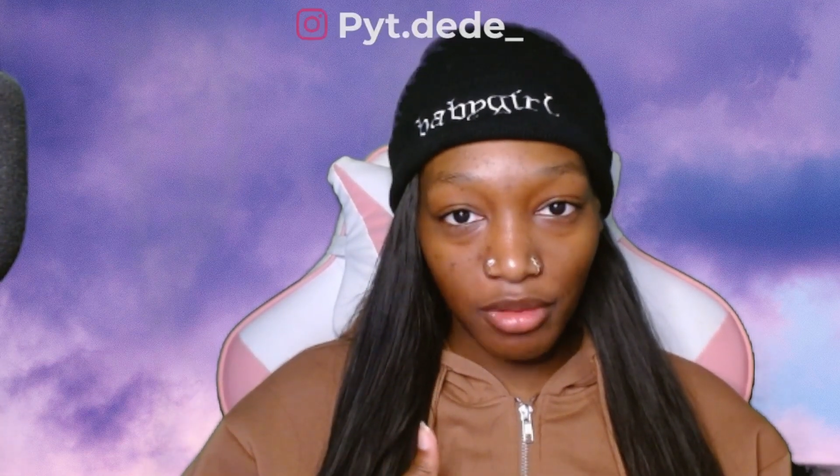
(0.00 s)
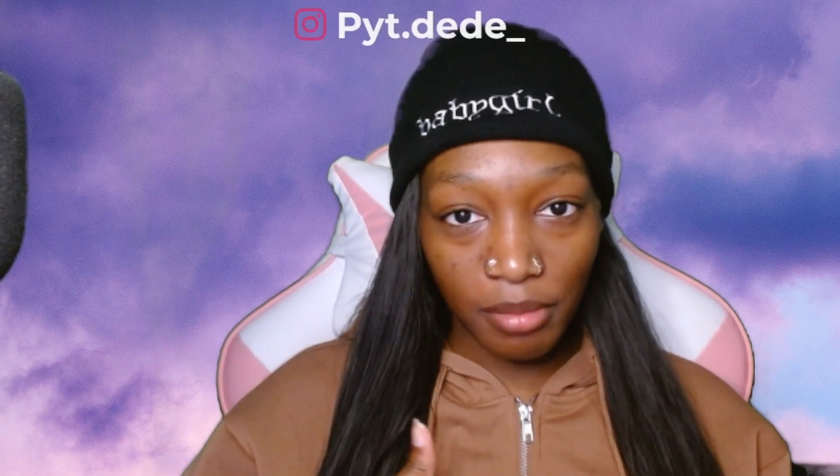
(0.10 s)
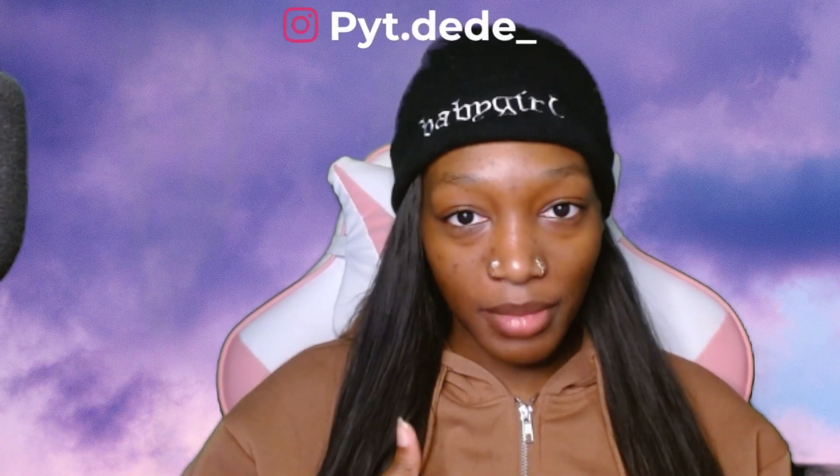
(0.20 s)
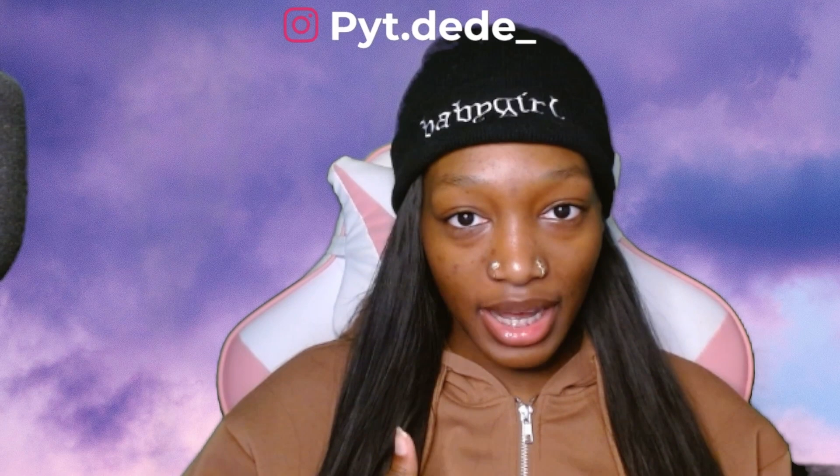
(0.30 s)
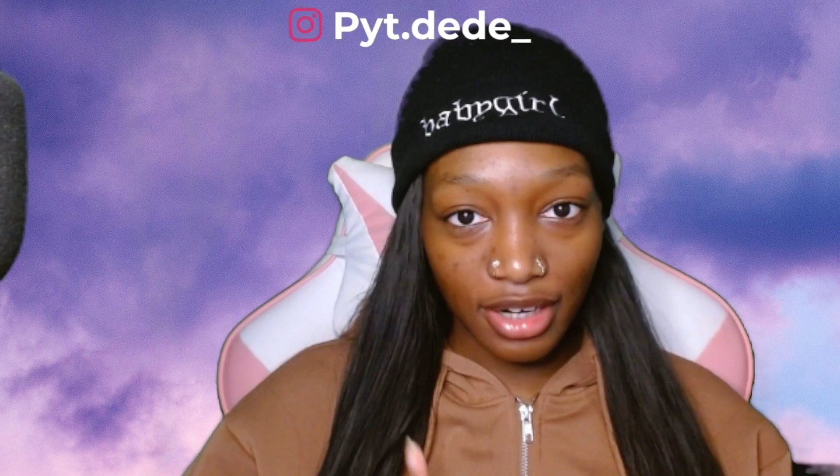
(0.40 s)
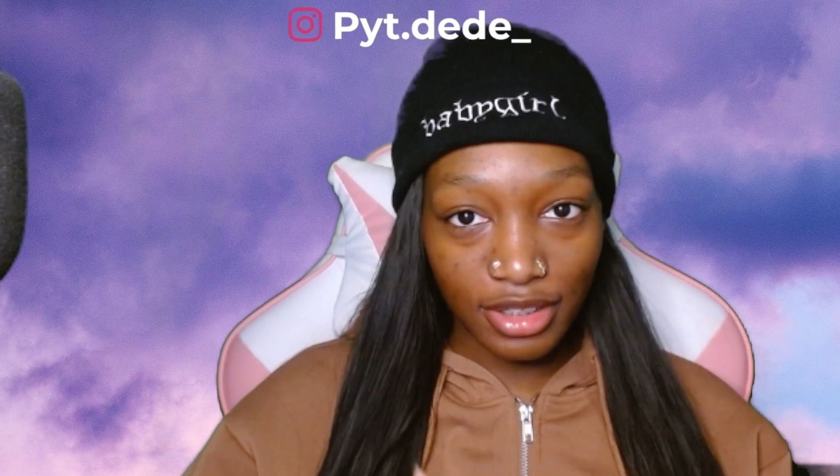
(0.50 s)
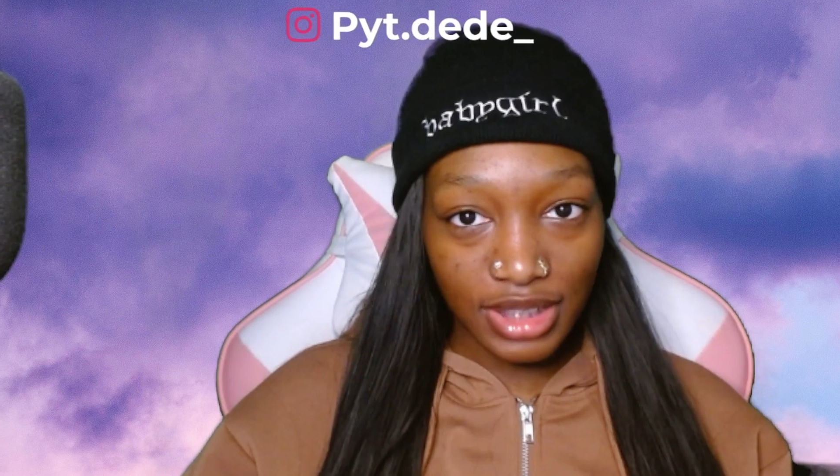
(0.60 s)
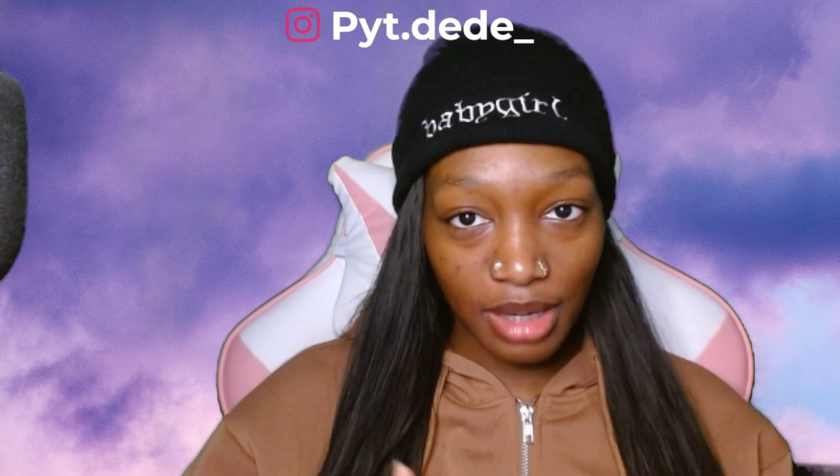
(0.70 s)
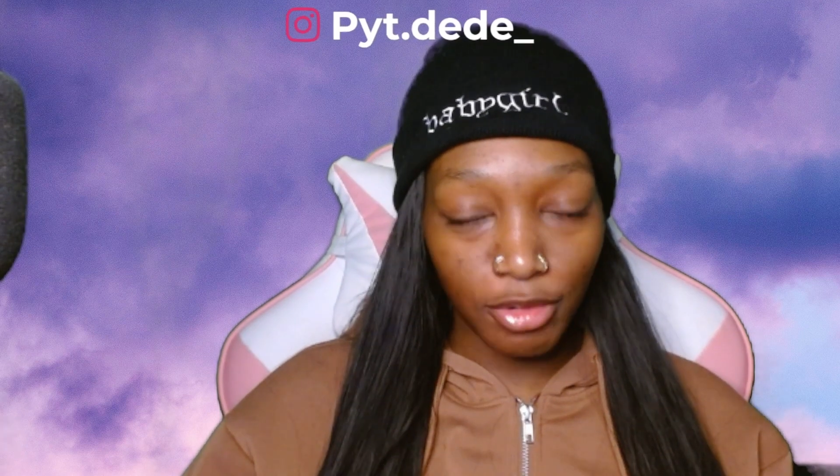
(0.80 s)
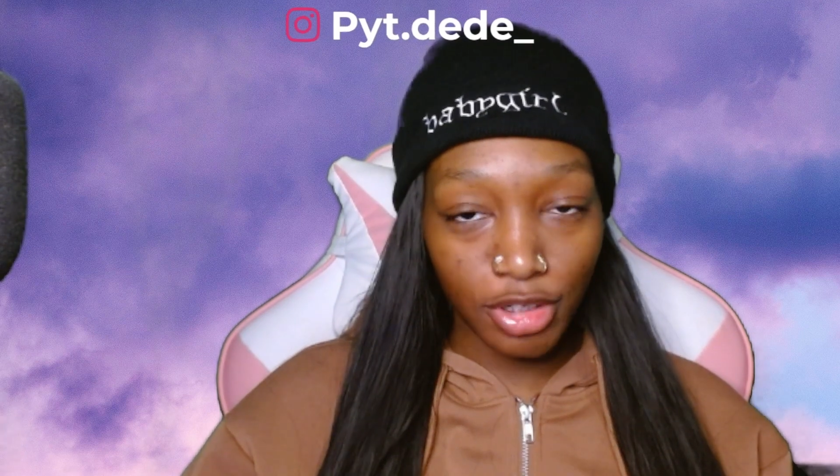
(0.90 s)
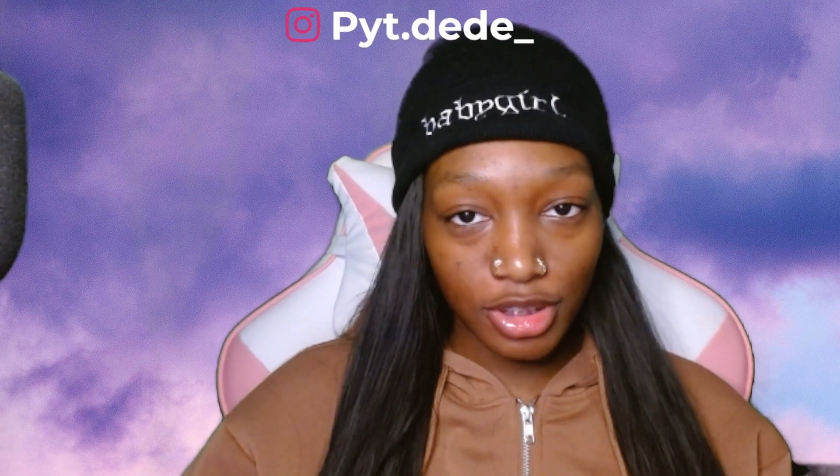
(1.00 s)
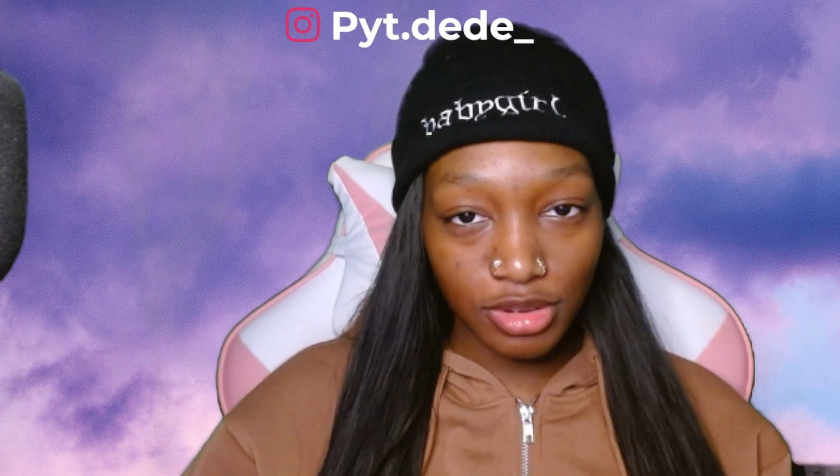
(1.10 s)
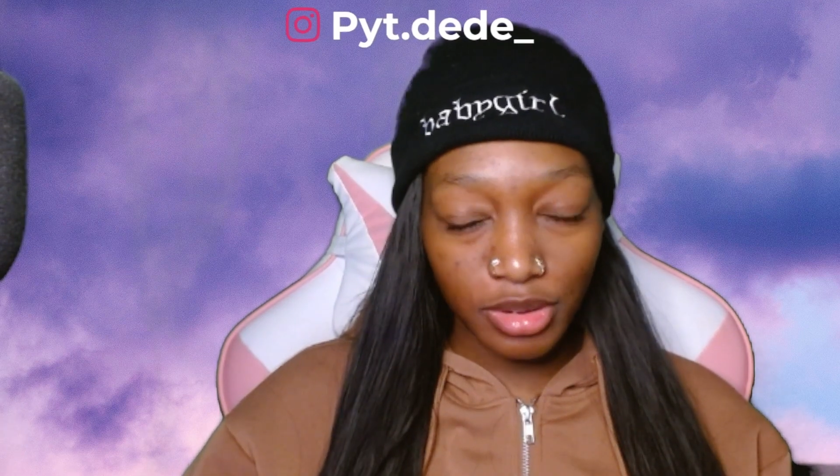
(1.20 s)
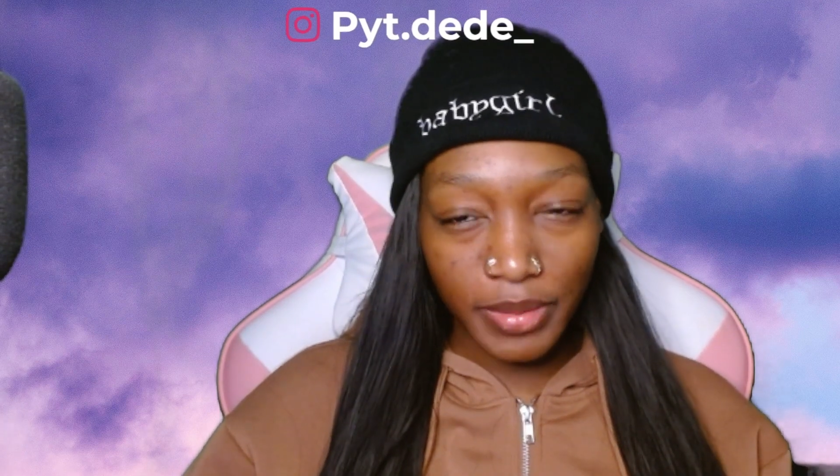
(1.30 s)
with my hair type on YouTube,